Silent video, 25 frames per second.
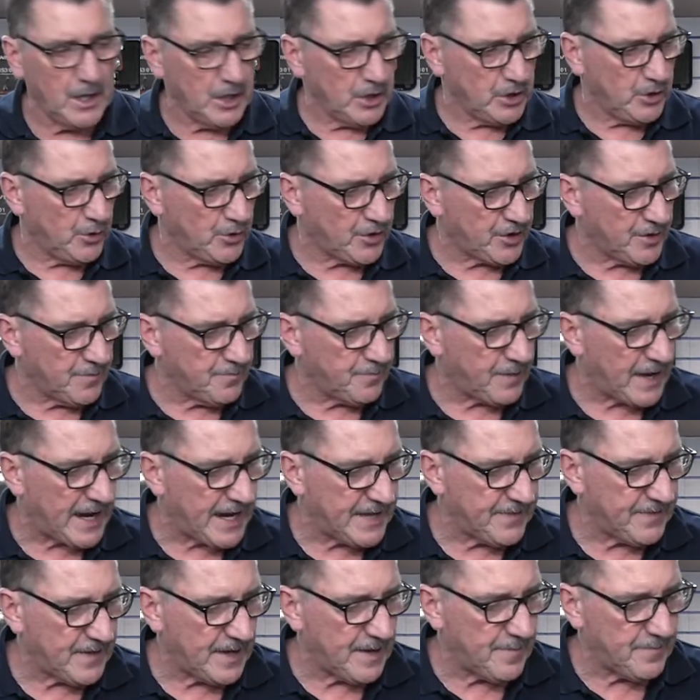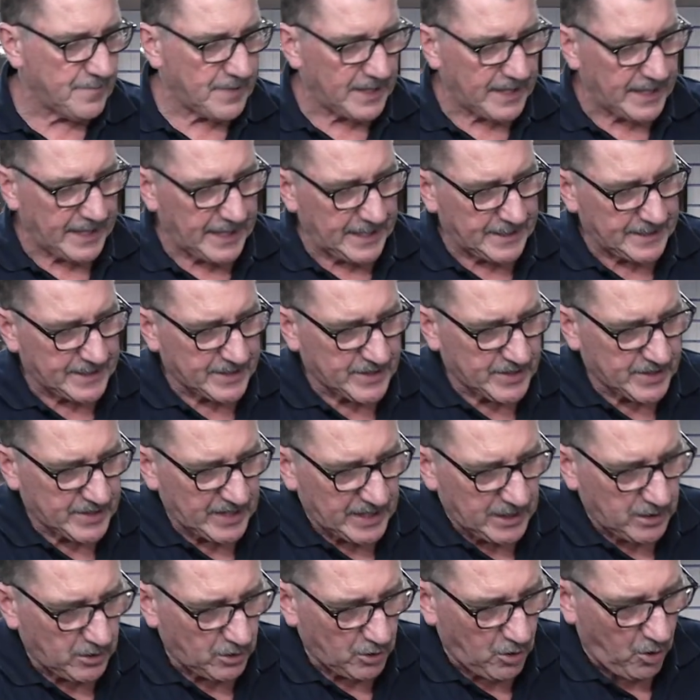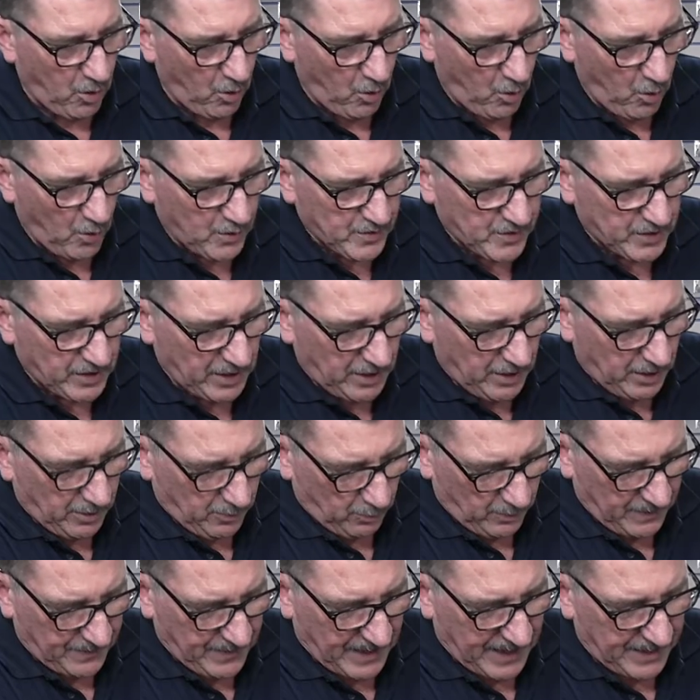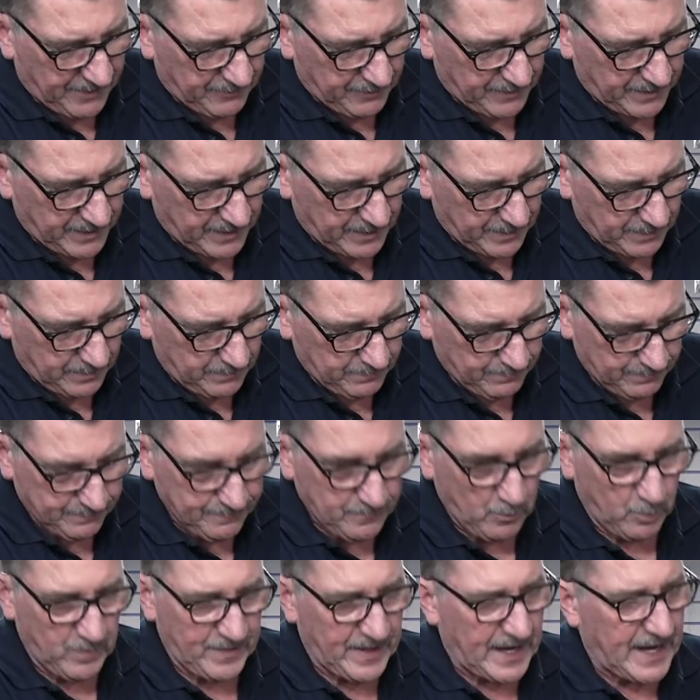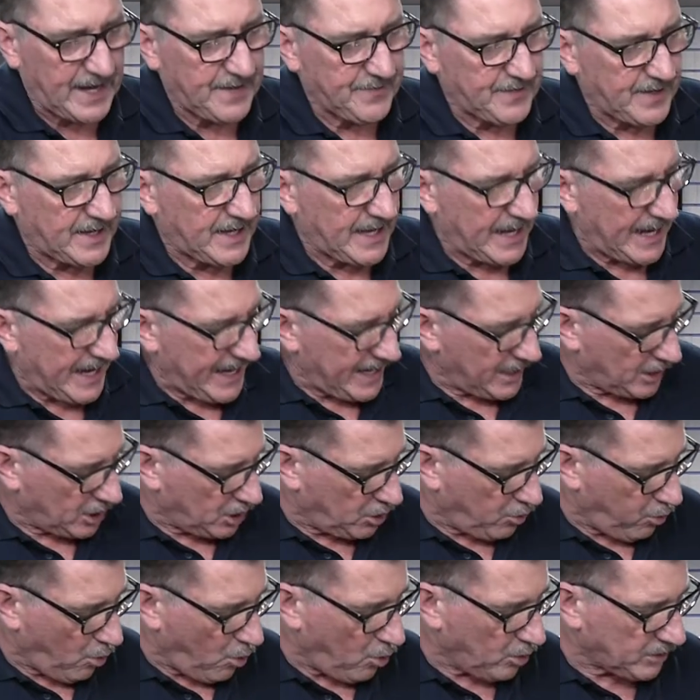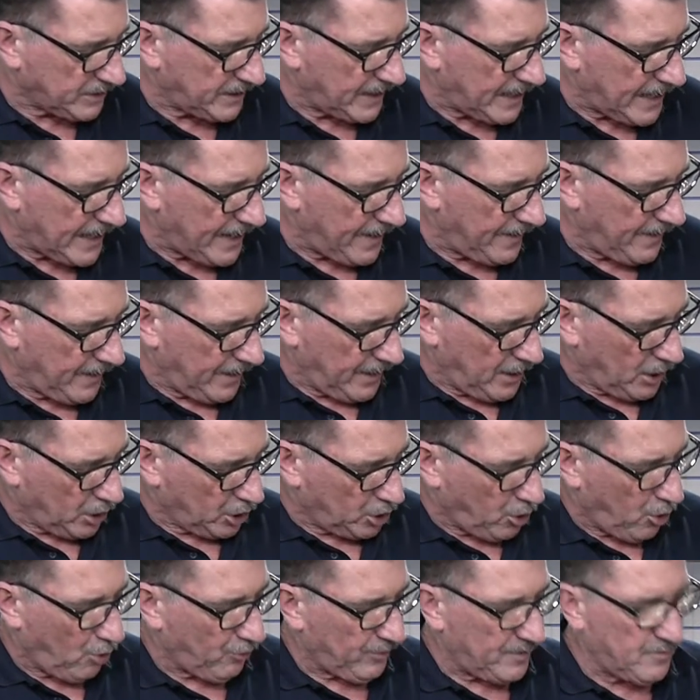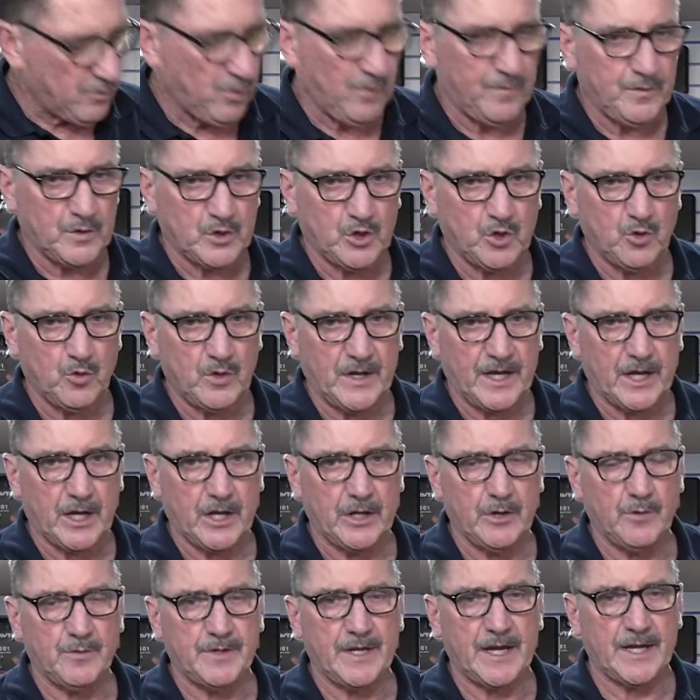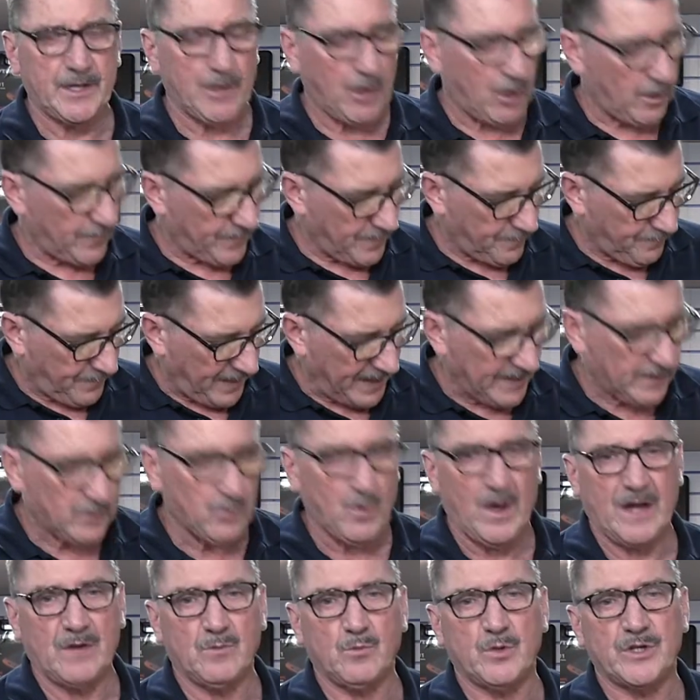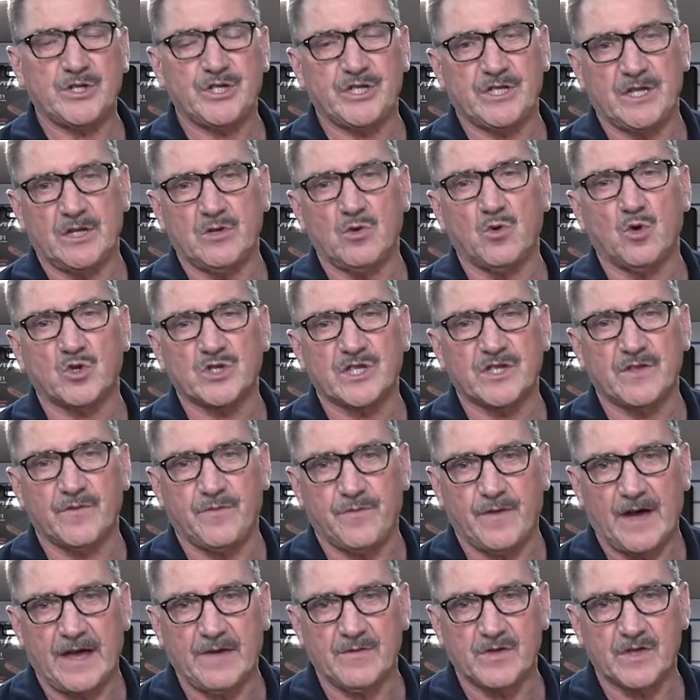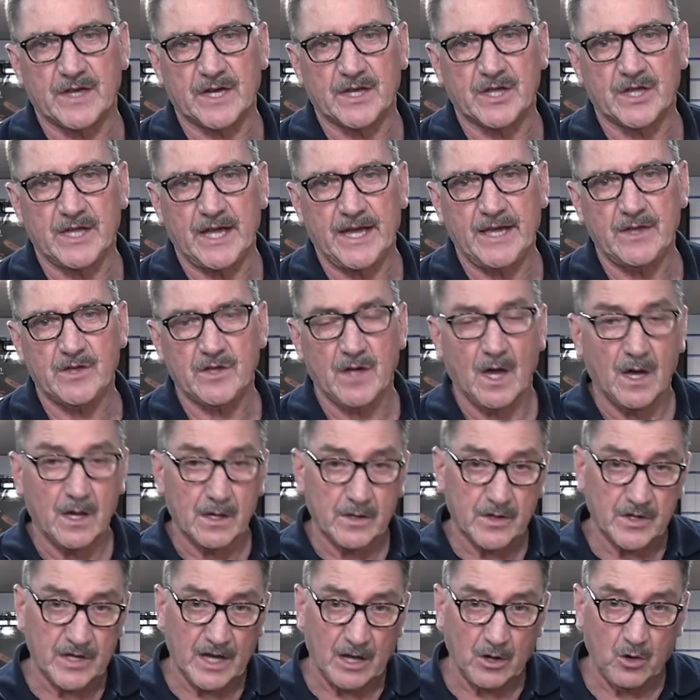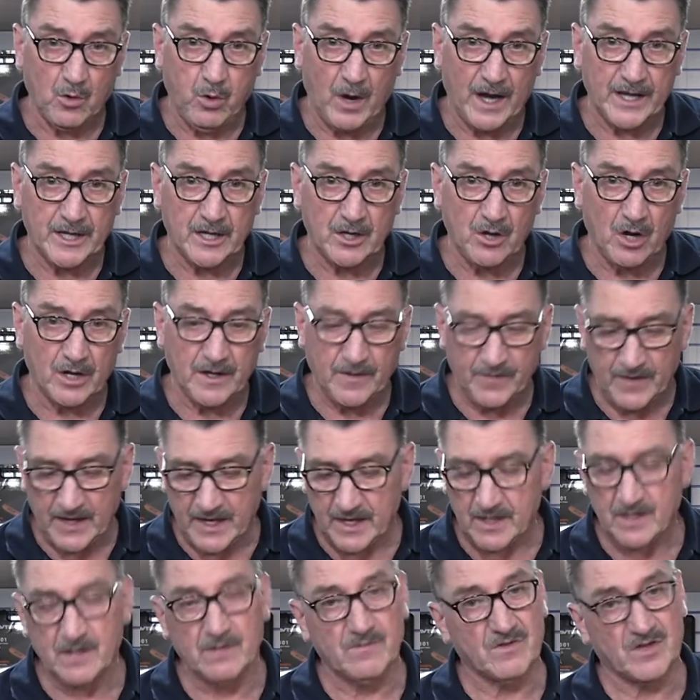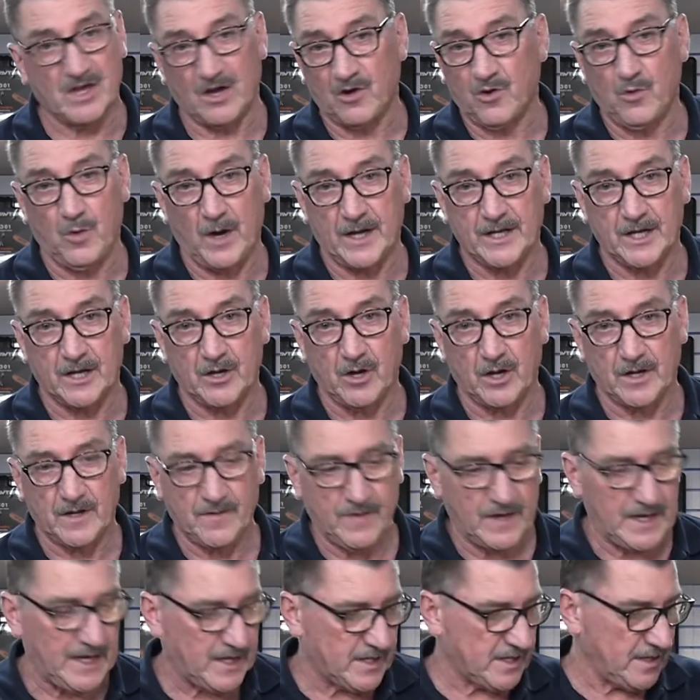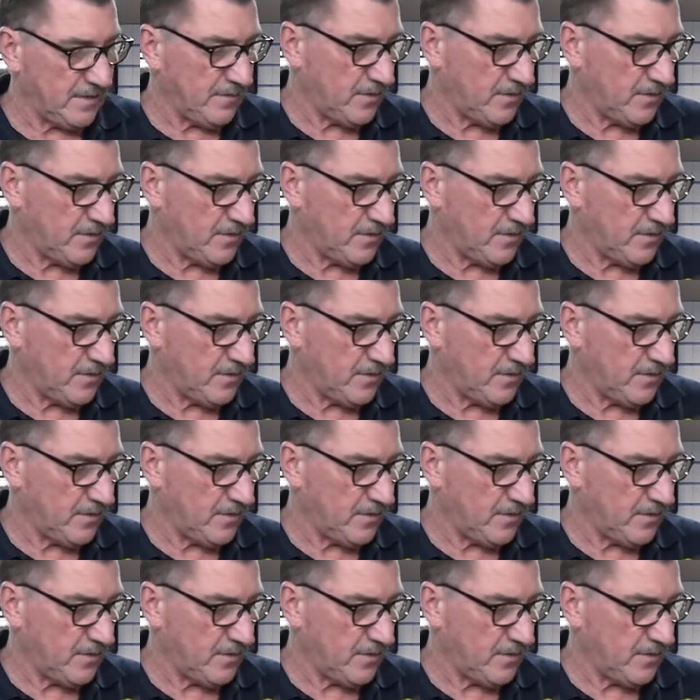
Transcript: You can buy them in a single hose with either a quarter core removal tool included, or the pink one which denotes the 5/16. Sell quite a lot of these, sell quite a lot of these.